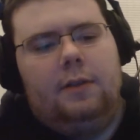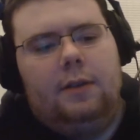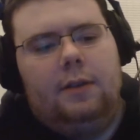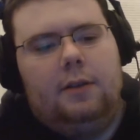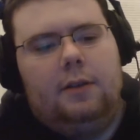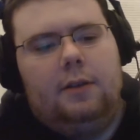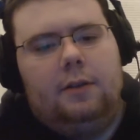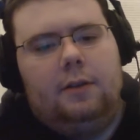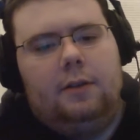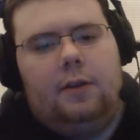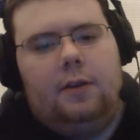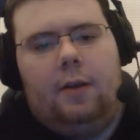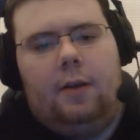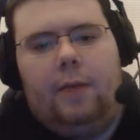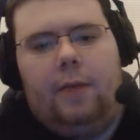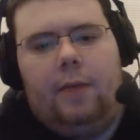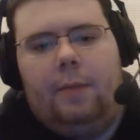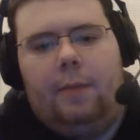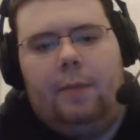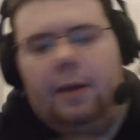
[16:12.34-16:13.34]
sorry, I'm
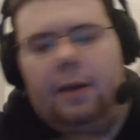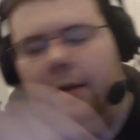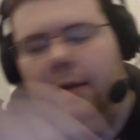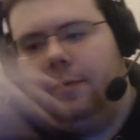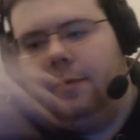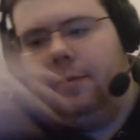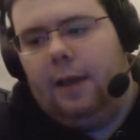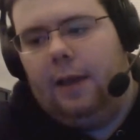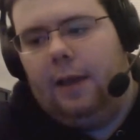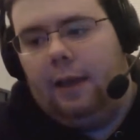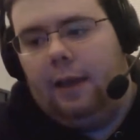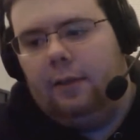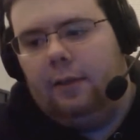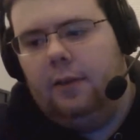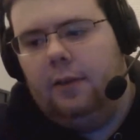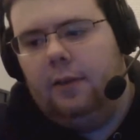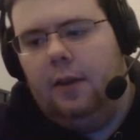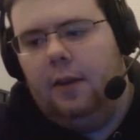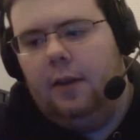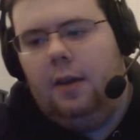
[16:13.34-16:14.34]
wrapping up, I guess.
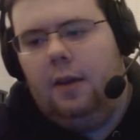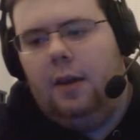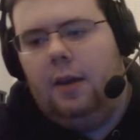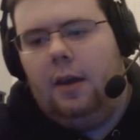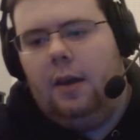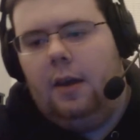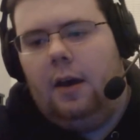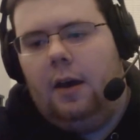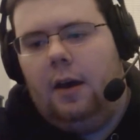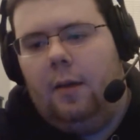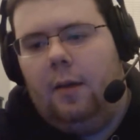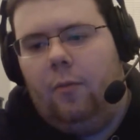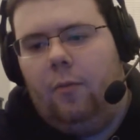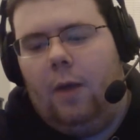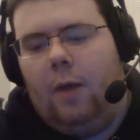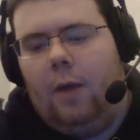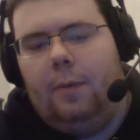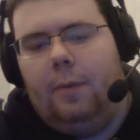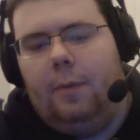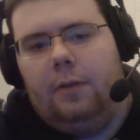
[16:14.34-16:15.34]

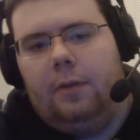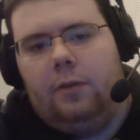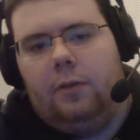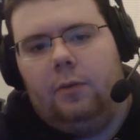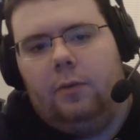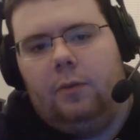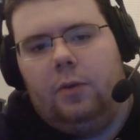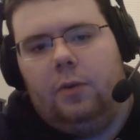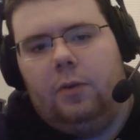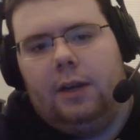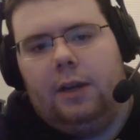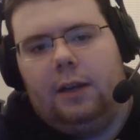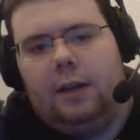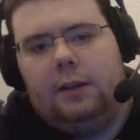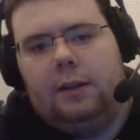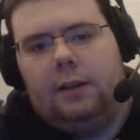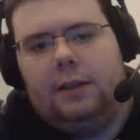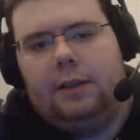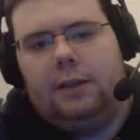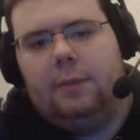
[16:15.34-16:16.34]
Weapons were a
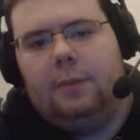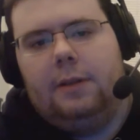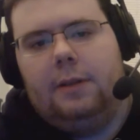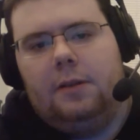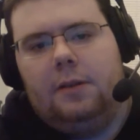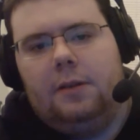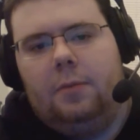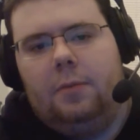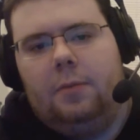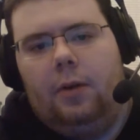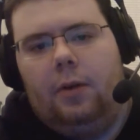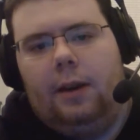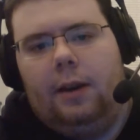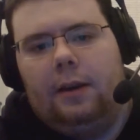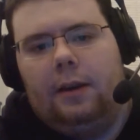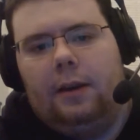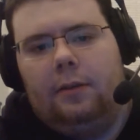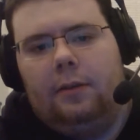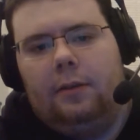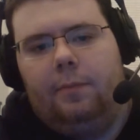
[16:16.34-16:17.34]
little bit disappointing
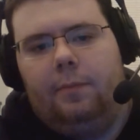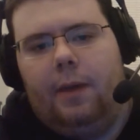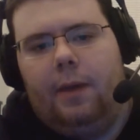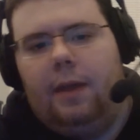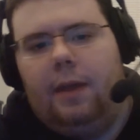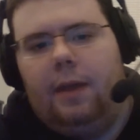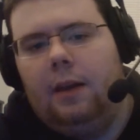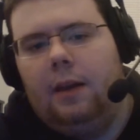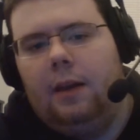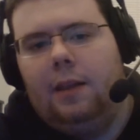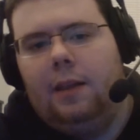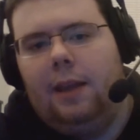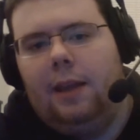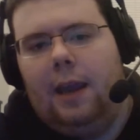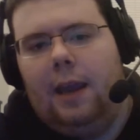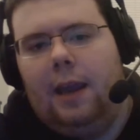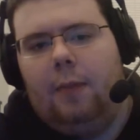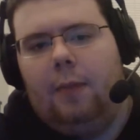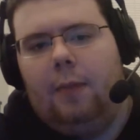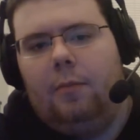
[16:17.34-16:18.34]
because by the end of the
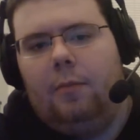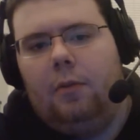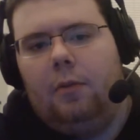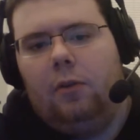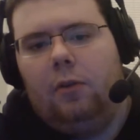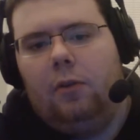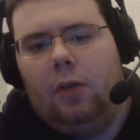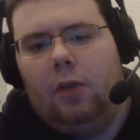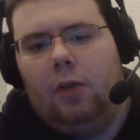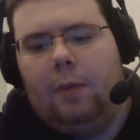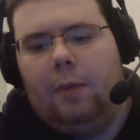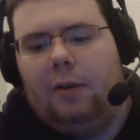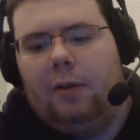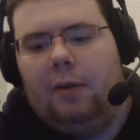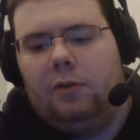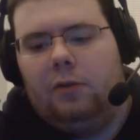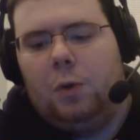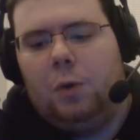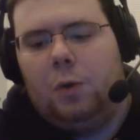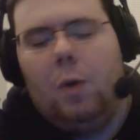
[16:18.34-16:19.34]
game, there's only about
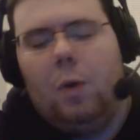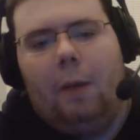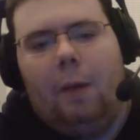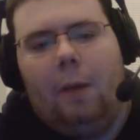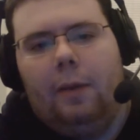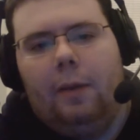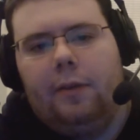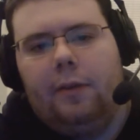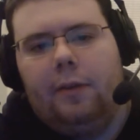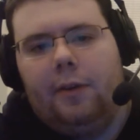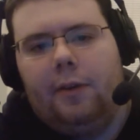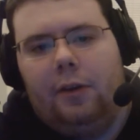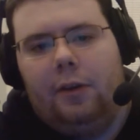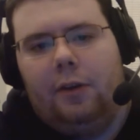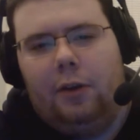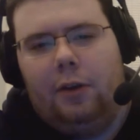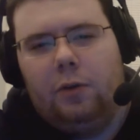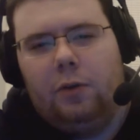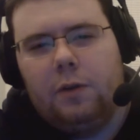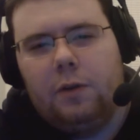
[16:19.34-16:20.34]
2 weapons that are
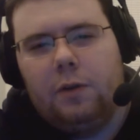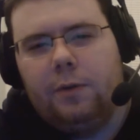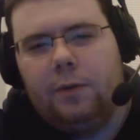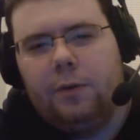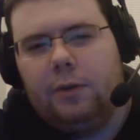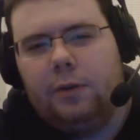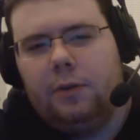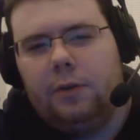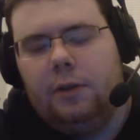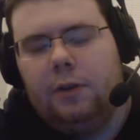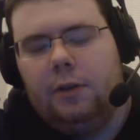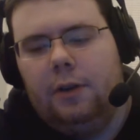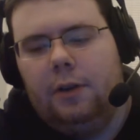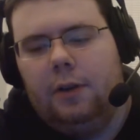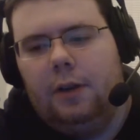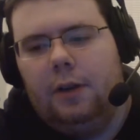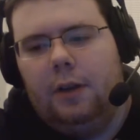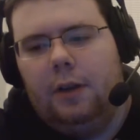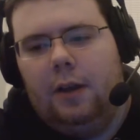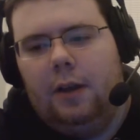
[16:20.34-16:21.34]
useful,
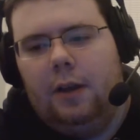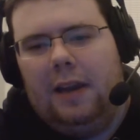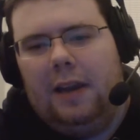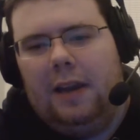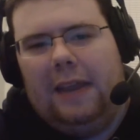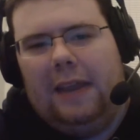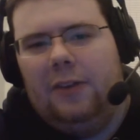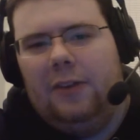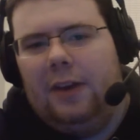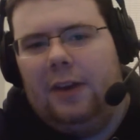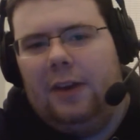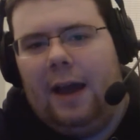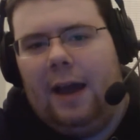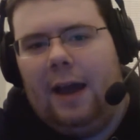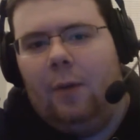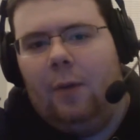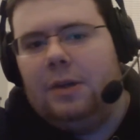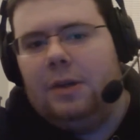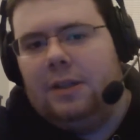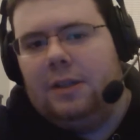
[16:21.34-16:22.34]
and they're not
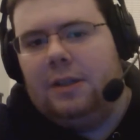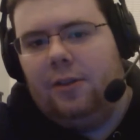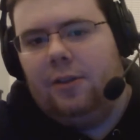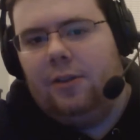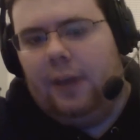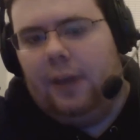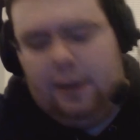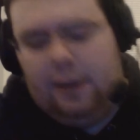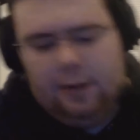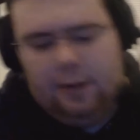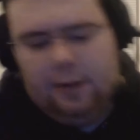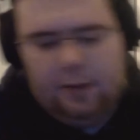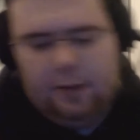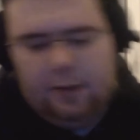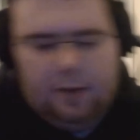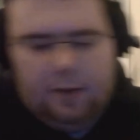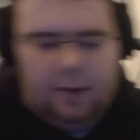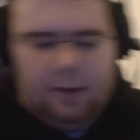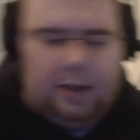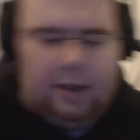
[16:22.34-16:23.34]
what you think.
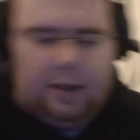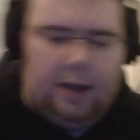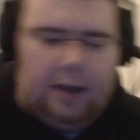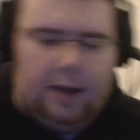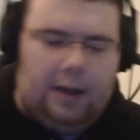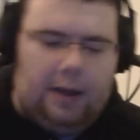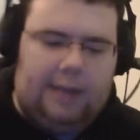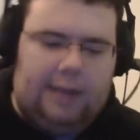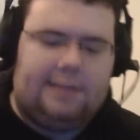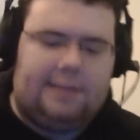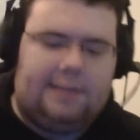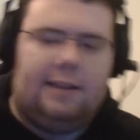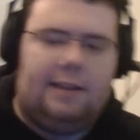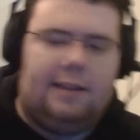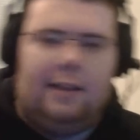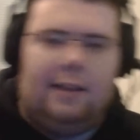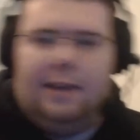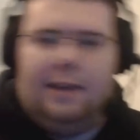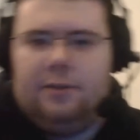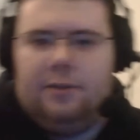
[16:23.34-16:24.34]
It's the
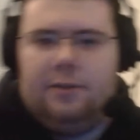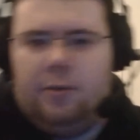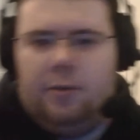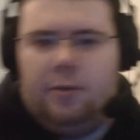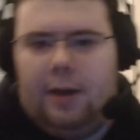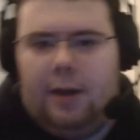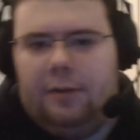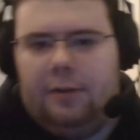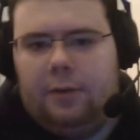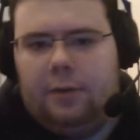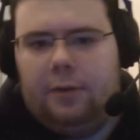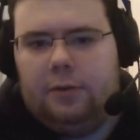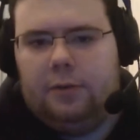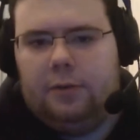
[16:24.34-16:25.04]
laser rifle